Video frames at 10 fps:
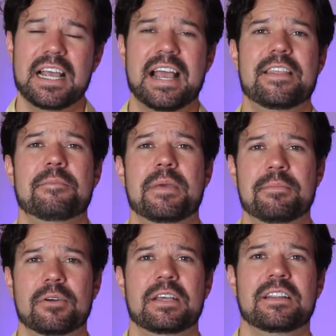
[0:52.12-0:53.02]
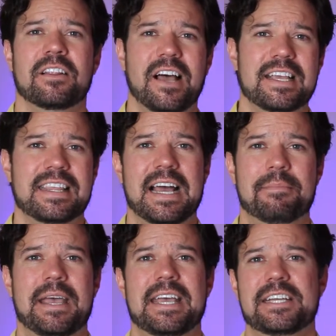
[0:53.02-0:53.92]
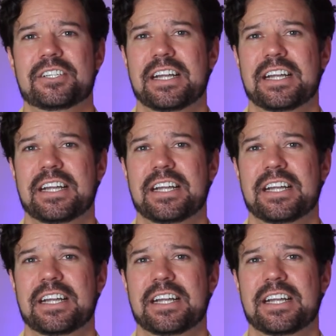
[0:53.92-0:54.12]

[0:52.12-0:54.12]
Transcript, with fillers: and then people can like that page.